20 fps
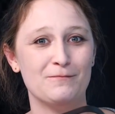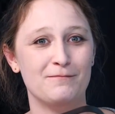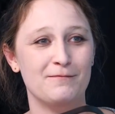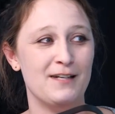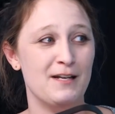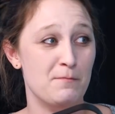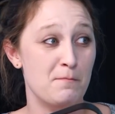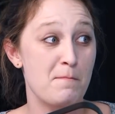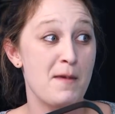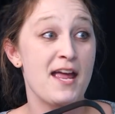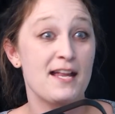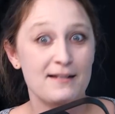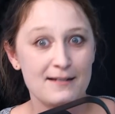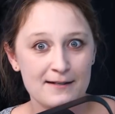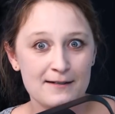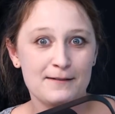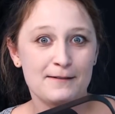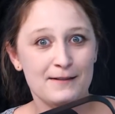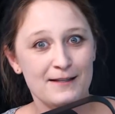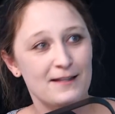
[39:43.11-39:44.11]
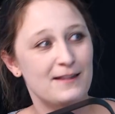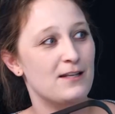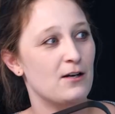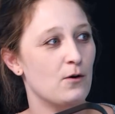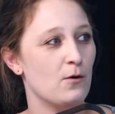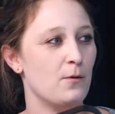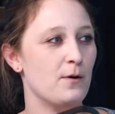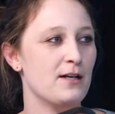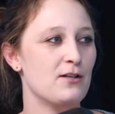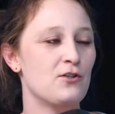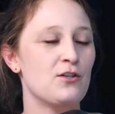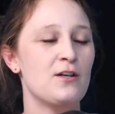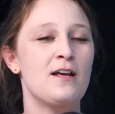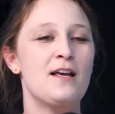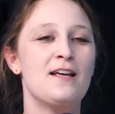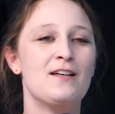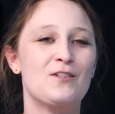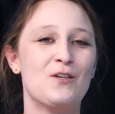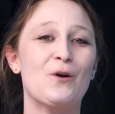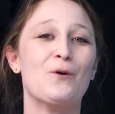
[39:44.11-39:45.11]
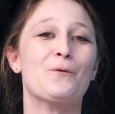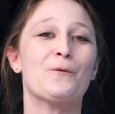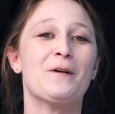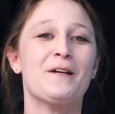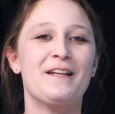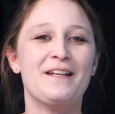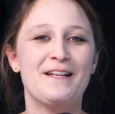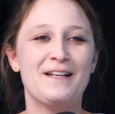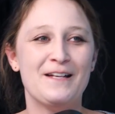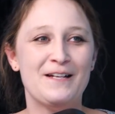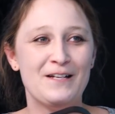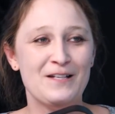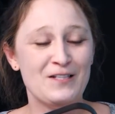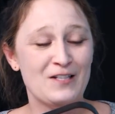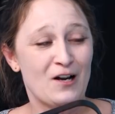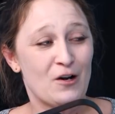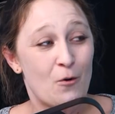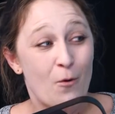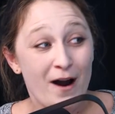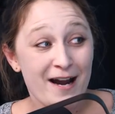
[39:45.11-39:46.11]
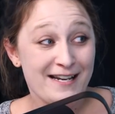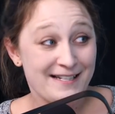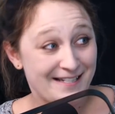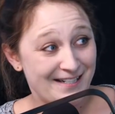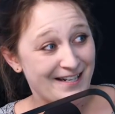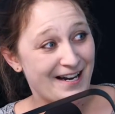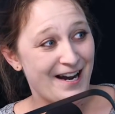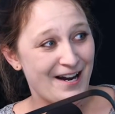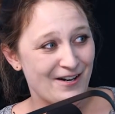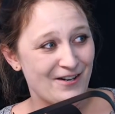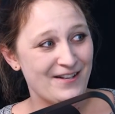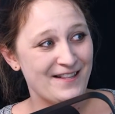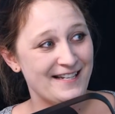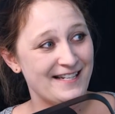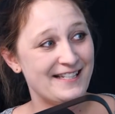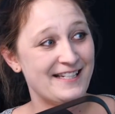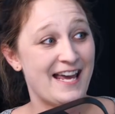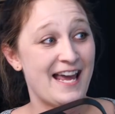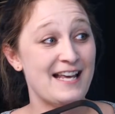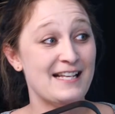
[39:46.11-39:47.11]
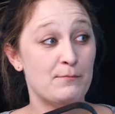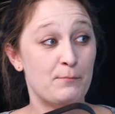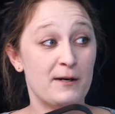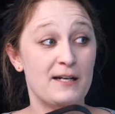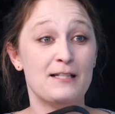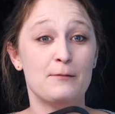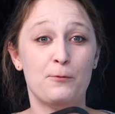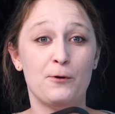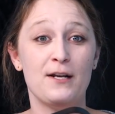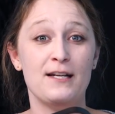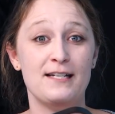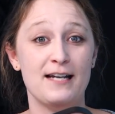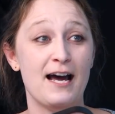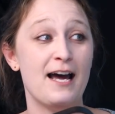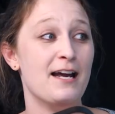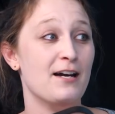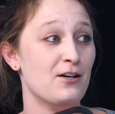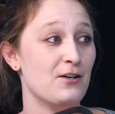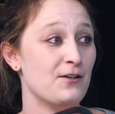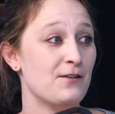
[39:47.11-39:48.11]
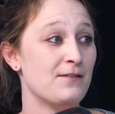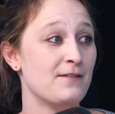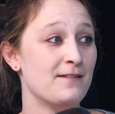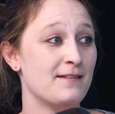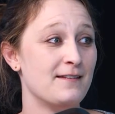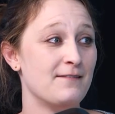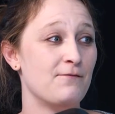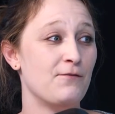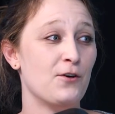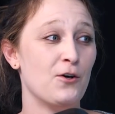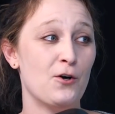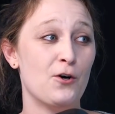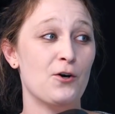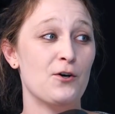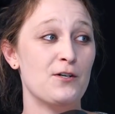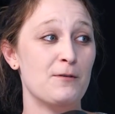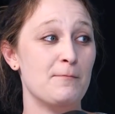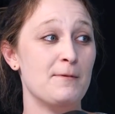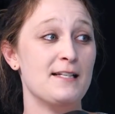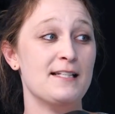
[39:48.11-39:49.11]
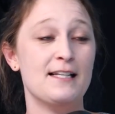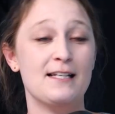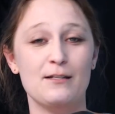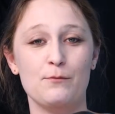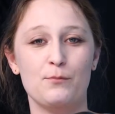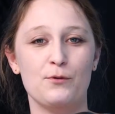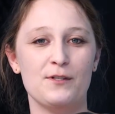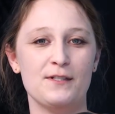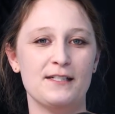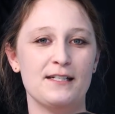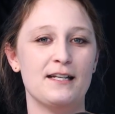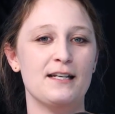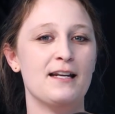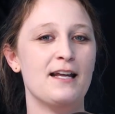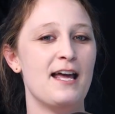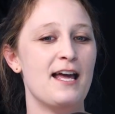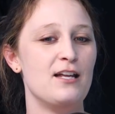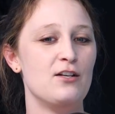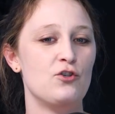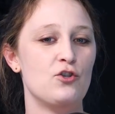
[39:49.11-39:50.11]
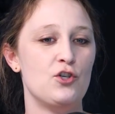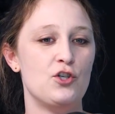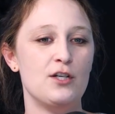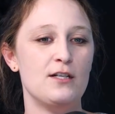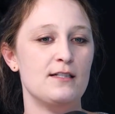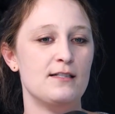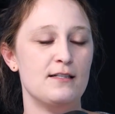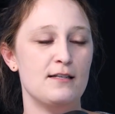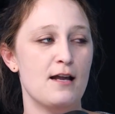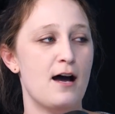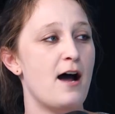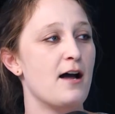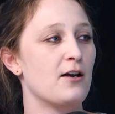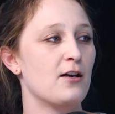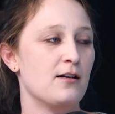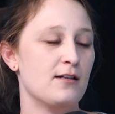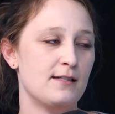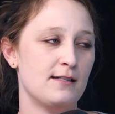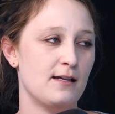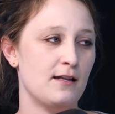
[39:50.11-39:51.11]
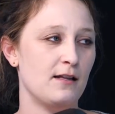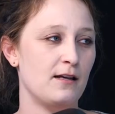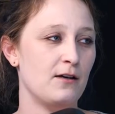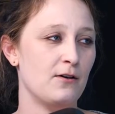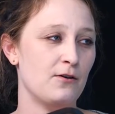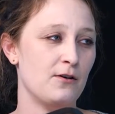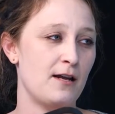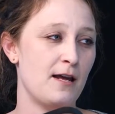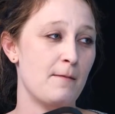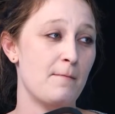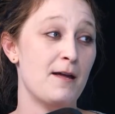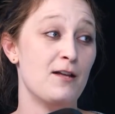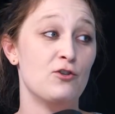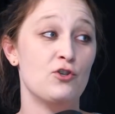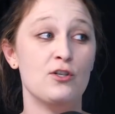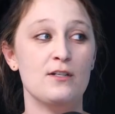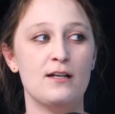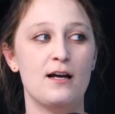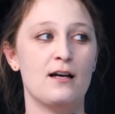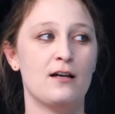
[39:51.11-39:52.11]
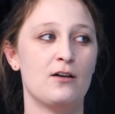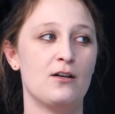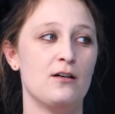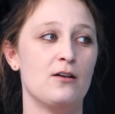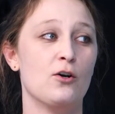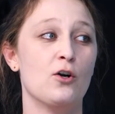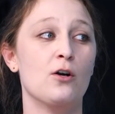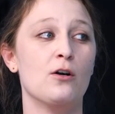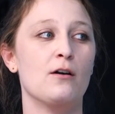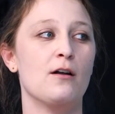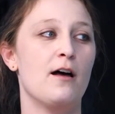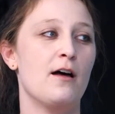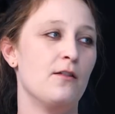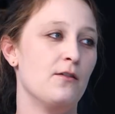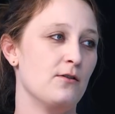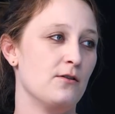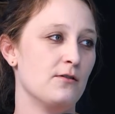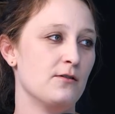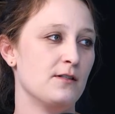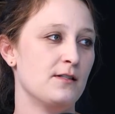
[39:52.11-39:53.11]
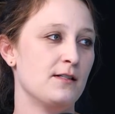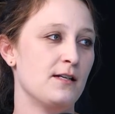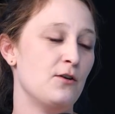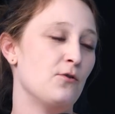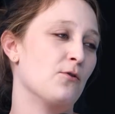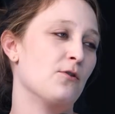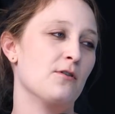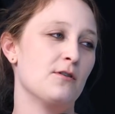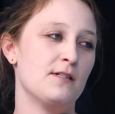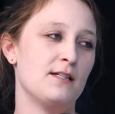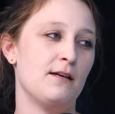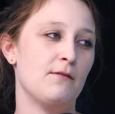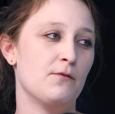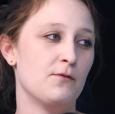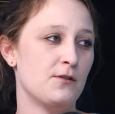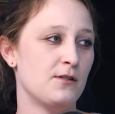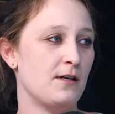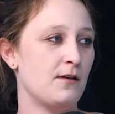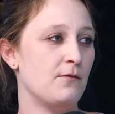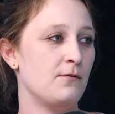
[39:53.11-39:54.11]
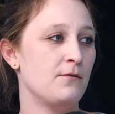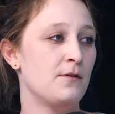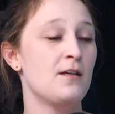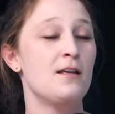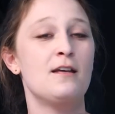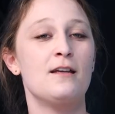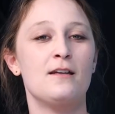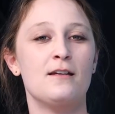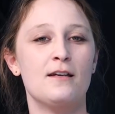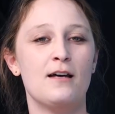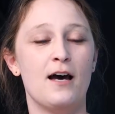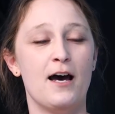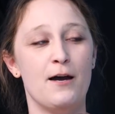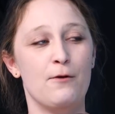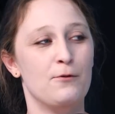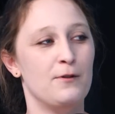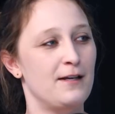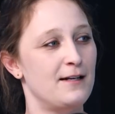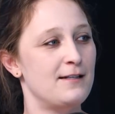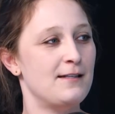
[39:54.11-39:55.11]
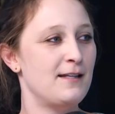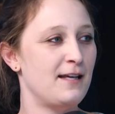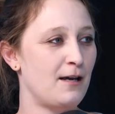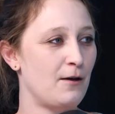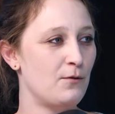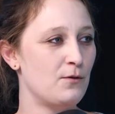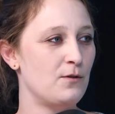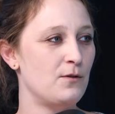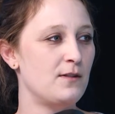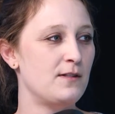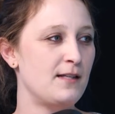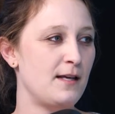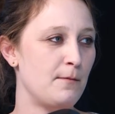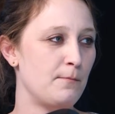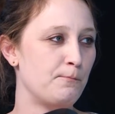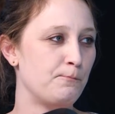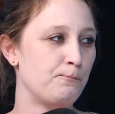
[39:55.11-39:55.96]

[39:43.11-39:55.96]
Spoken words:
admit that they're a witch. So it's not quite as dire in this case, but it's pretty dire for her to be sent to prison, and she's not going to sully her name, and she's not going to hurt others in order to save herself. I would like to think I would do the same.